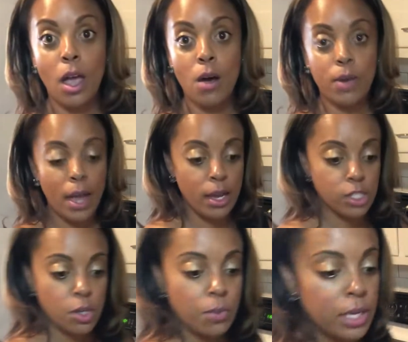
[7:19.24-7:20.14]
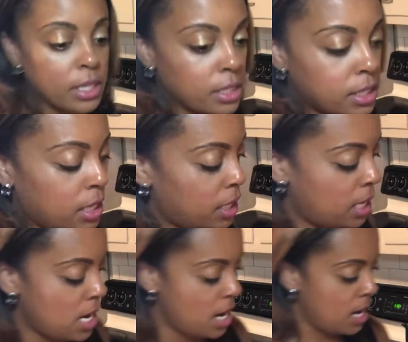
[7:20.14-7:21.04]
Okay, so we can
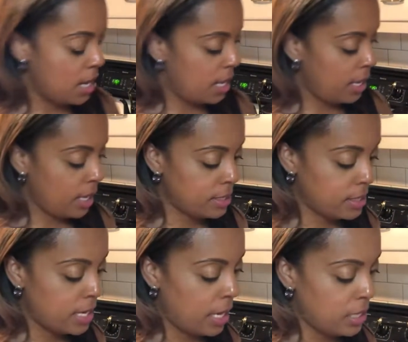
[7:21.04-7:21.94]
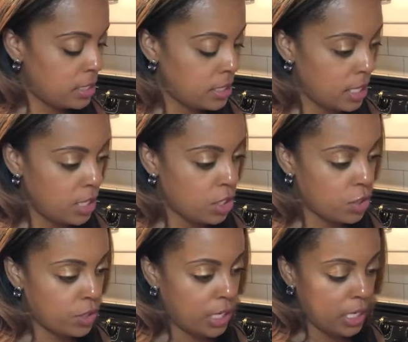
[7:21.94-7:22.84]
see it's nice and
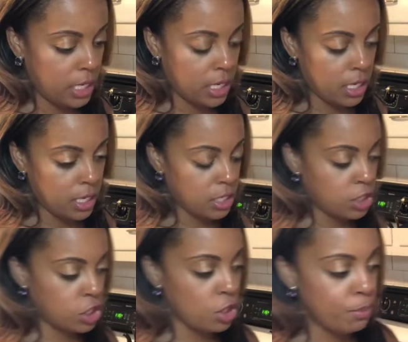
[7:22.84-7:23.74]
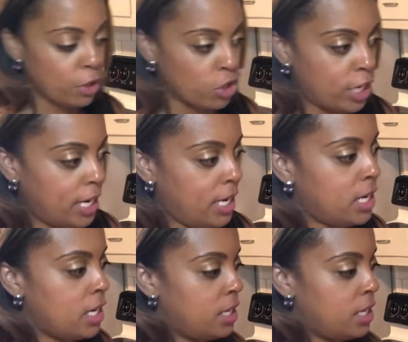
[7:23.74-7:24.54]
green, super green.